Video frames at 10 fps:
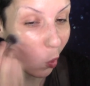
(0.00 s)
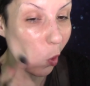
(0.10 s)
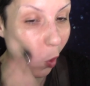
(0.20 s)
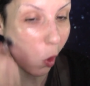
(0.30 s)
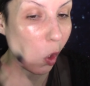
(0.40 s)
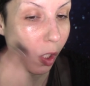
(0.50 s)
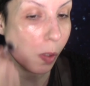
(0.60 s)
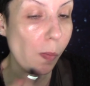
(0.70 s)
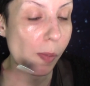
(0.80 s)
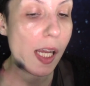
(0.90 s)
on
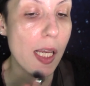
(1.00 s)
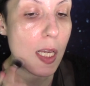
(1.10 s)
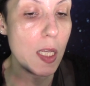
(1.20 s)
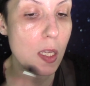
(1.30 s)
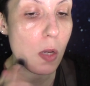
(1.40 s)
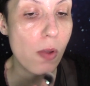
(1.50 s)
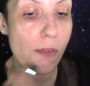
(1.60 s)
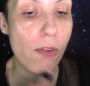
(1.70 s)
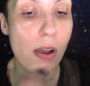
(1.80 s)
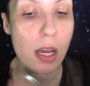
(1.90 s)
my
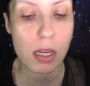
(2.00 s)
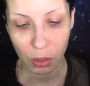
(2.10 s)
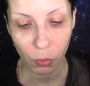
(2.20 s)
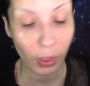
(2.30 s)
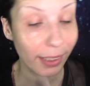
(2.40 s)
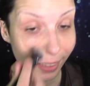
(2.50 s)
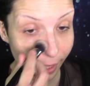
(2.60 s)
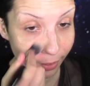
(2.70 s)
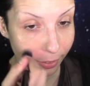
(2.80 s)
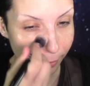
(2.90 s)
Zoeva
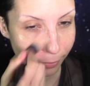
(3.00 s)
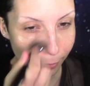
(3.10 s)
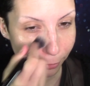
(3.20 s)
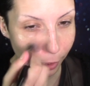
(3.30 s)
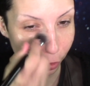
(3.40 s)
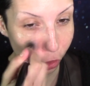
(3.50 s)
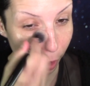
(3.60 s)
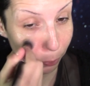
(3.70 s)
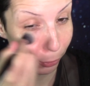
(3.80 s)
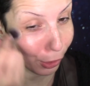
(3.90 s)
110 face
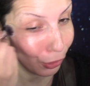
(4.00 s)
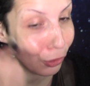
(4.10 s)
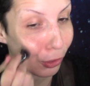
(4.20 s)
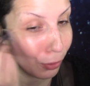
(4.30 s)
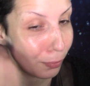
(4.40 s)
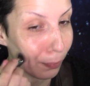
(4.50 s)
shape brush,